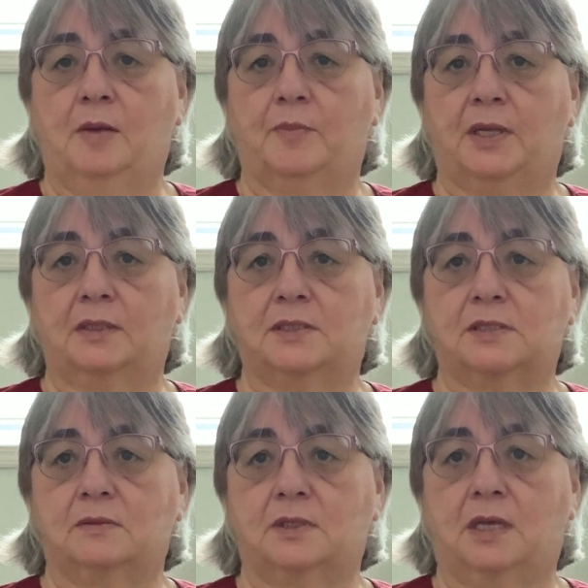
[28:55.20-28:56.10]
but
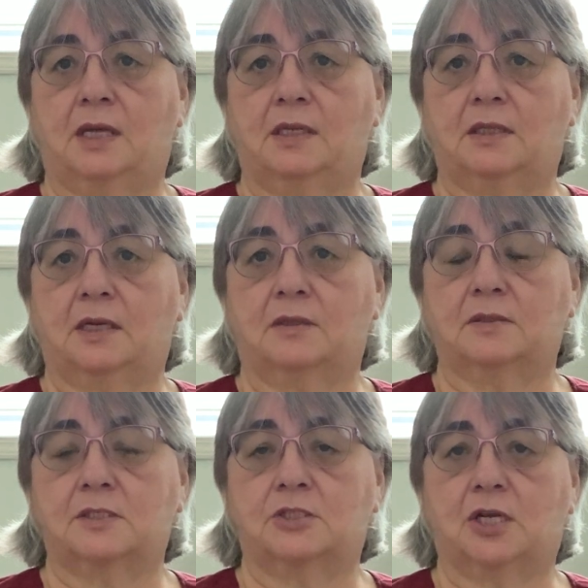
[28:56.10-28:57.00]
it's getting there.
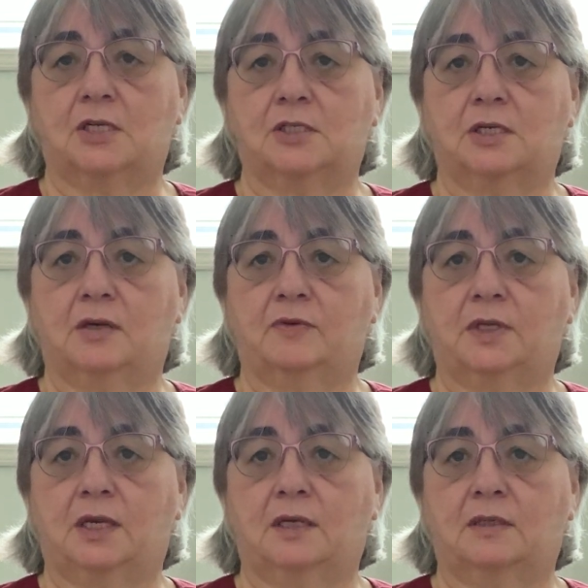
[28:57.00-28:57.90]
It's changing every
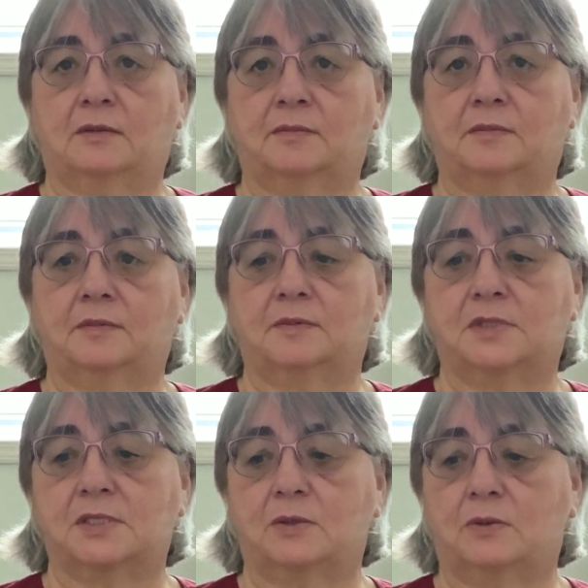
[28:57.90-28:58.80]
day.
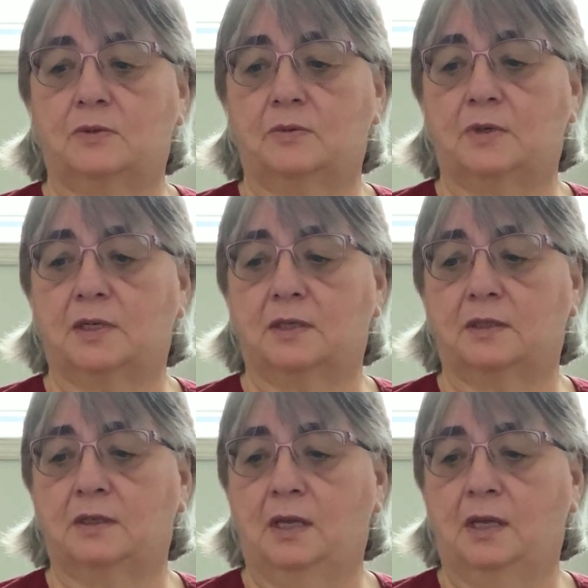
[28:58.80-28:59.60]
So